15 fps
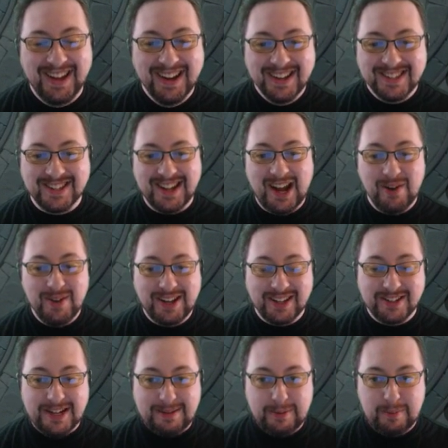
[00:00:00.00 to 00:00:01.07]
So now we can
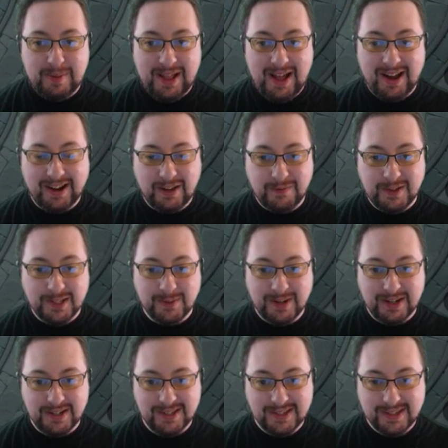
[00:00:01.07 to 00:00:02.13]
double block if he
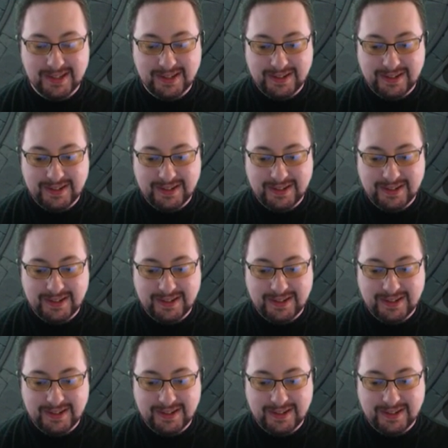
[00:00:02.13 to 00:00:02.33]
swings.